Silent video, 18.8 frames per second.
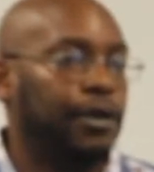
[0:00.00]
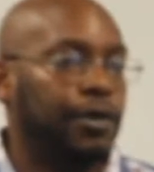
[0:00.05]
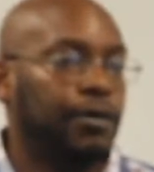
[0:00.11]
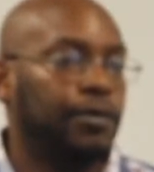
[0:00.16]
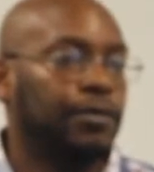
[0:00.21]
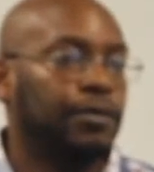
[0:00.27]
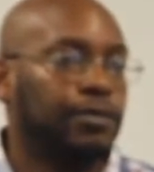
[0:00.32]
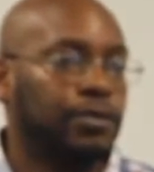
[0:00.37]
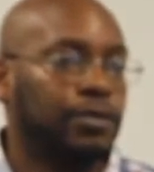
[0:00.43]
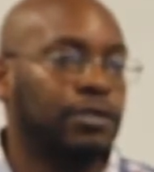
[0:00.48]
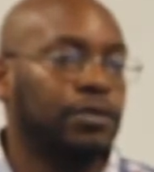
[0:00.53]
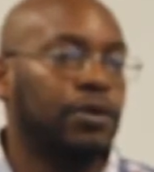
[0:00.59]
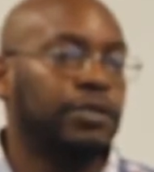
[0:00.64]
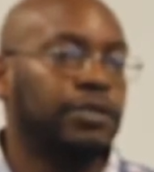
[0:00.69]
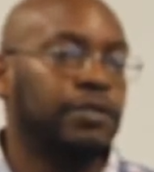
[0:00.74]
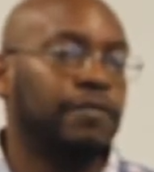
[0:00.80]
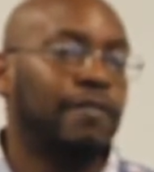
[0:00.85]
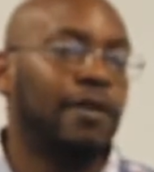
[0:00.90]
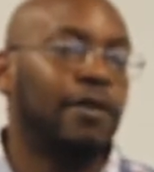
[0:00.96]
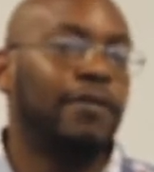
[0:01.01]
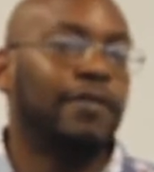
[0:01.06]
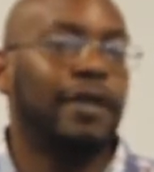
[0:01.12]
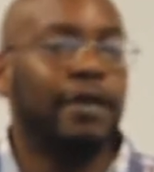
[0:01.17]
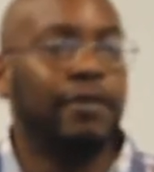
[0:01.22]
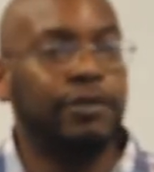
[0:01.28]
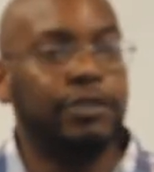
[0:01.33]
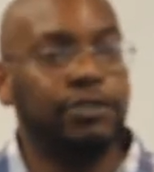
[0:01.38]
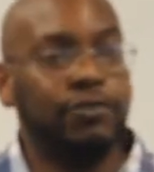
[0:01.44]
do. So as long as you follow
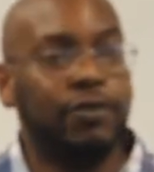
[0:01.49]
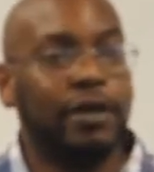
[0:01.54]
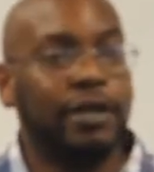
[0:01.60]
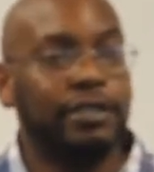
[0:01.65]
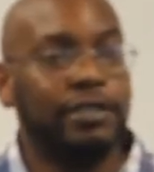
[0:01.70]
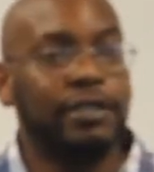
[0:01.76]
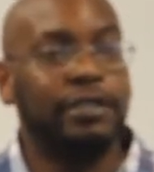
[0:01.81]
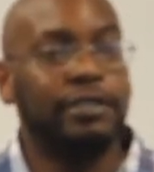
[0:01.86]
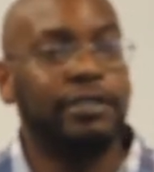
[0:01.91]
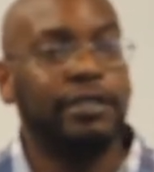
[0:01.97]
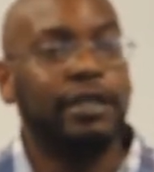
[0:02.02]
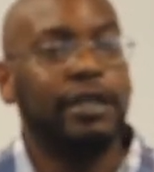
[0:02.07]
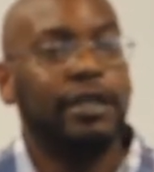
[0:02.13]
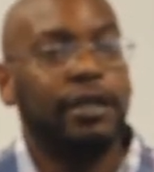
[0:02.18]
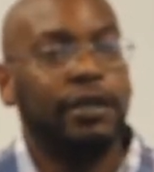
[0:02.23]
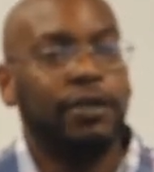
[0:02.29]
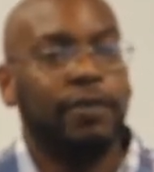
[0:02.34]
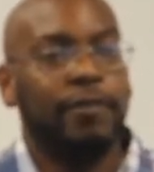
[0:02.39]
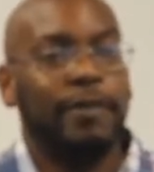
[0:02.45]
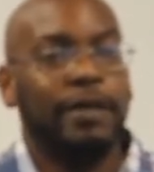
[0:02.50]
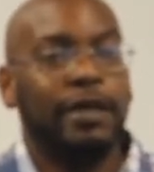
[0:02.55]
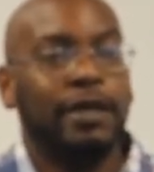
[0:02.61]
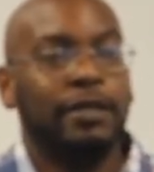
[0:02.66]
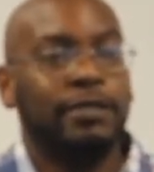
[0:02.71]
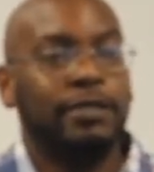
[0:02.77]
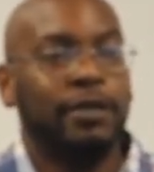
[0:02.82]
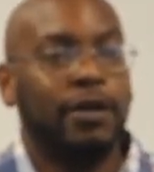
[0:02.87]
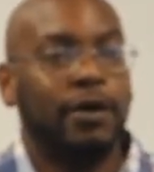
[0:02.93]
their instructions, you'll be
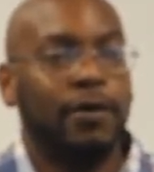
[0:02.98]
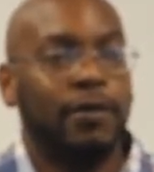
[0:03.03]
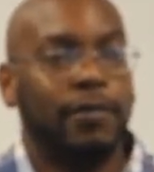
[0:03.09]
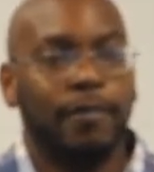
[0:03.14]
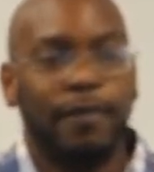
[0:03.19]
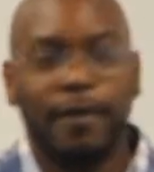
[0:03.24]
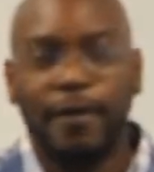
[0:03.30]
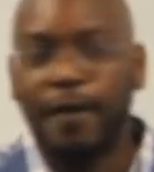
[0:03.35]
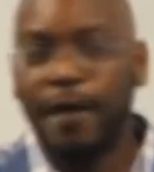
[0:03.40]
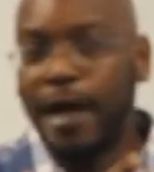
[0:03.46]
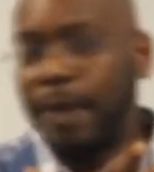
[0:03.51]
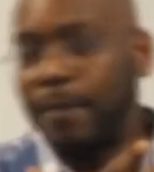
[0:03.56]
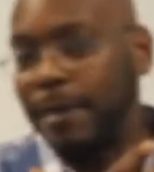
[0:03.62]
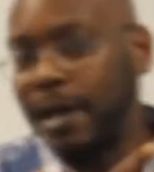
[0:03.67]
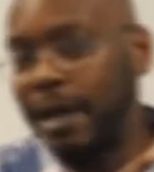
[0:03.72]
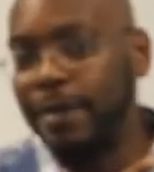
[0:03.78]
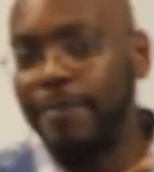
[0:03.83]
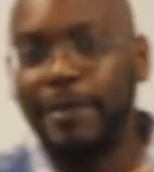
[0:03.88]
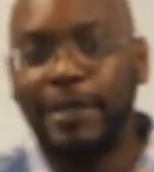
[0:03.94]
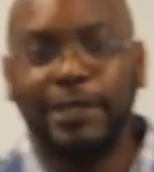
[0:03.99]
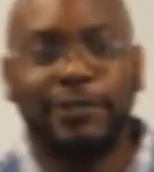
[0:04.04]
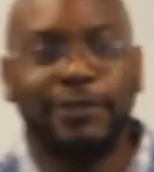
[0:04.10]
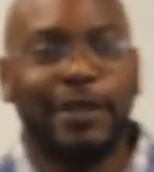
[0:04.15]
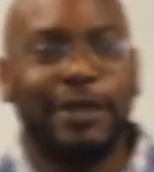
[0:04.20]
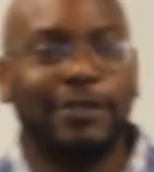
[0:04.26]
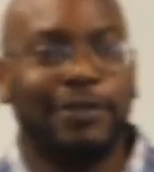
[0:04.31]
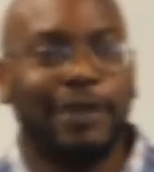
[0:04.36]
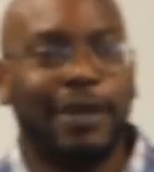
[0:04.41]
good to go. I'm not an
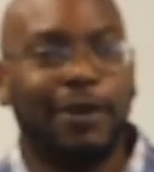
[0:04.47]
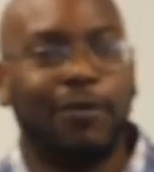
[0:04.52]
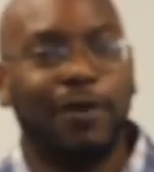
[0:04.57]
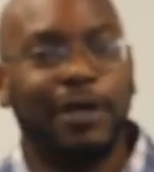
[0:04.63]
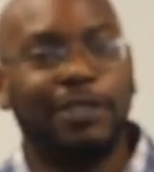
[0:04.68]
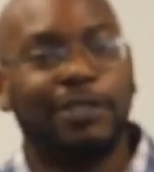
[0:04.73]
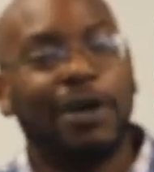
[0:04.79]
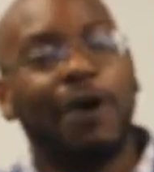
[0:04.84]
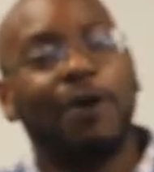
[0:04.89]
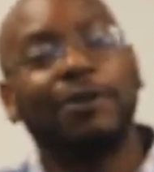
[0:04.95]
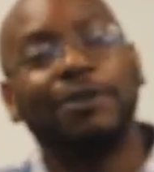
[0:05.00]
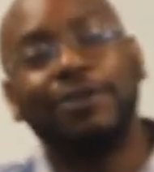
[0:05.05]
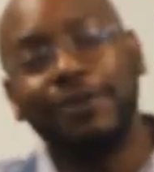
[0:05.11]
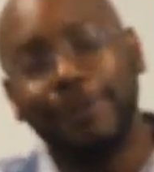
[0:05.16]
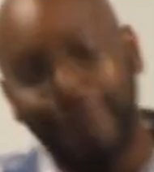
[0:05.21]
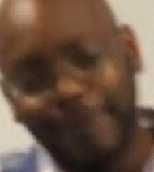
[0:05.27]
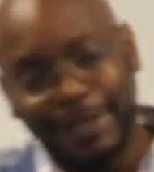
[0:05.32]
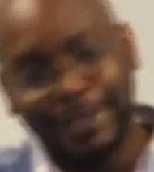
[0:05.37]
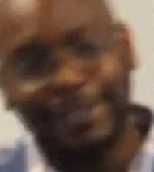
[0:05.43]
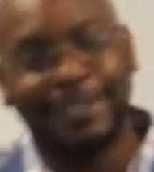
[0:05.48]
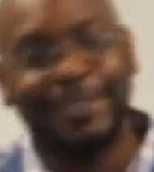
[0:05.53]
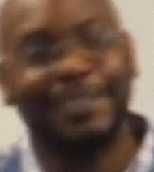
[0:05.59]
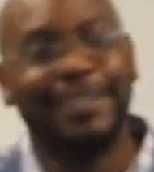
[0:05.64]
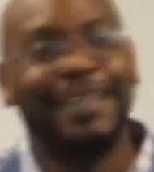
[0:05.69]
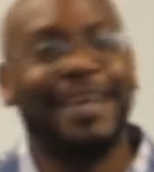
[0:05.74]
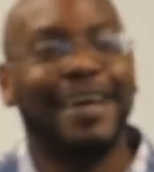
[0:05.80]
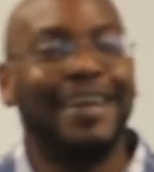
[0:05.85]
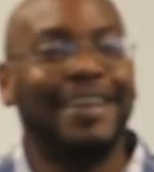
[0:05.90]
administrator, so I don't want to talk too much into
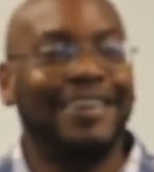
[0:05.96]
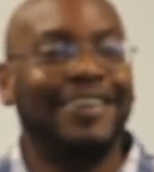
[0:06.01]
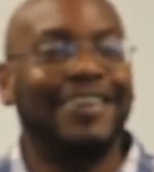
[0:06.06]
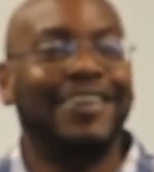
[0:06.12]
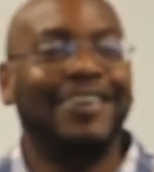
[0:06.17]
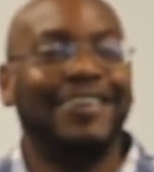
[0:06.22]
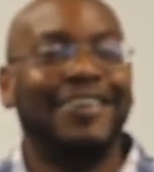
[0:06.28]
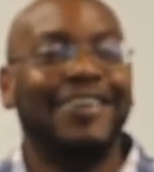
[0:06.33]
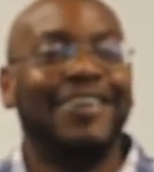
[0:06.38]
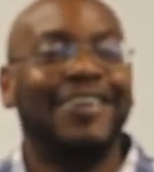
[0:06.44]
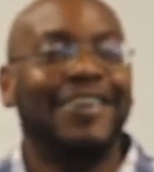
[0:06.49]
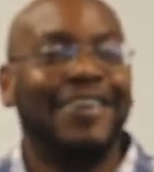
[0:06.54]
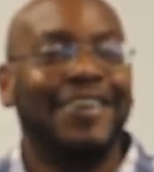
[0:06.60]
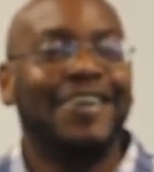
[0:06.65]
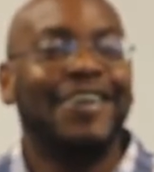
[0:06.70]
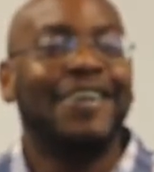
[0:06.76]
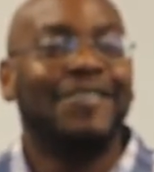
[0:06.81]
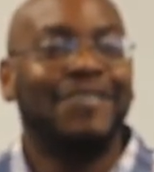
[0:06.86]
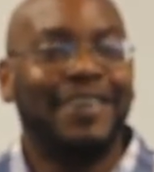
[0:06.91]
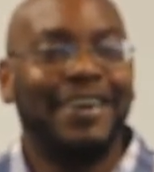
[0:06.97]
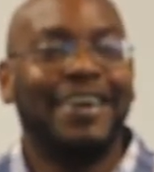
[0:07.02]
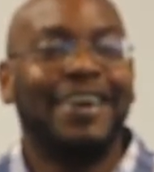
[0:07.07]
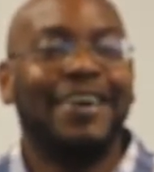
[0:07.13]
that, But